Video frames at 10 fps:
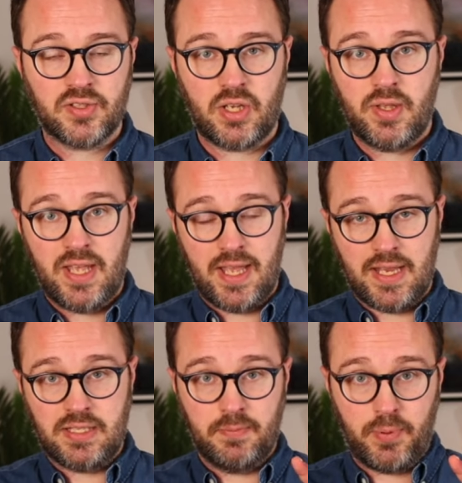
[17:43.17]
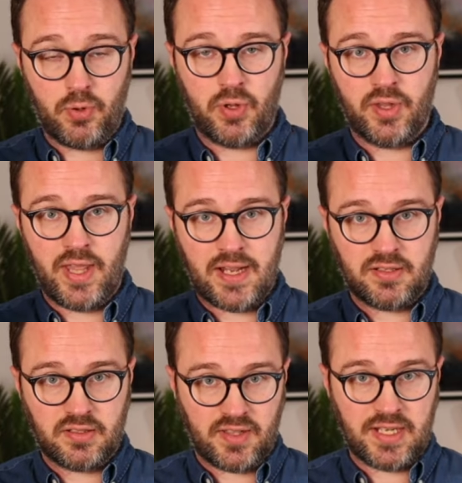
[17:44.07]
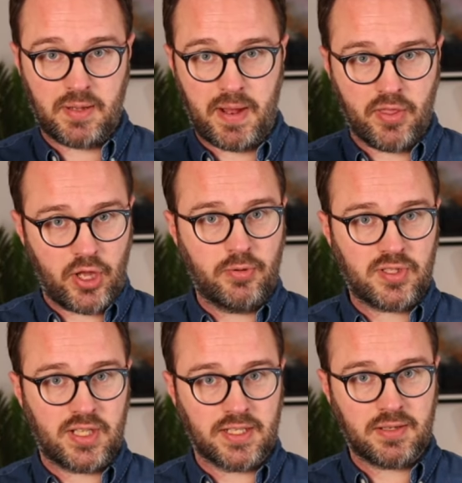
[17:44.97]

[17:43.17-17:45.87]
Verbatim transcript: So it's important there to think about those things.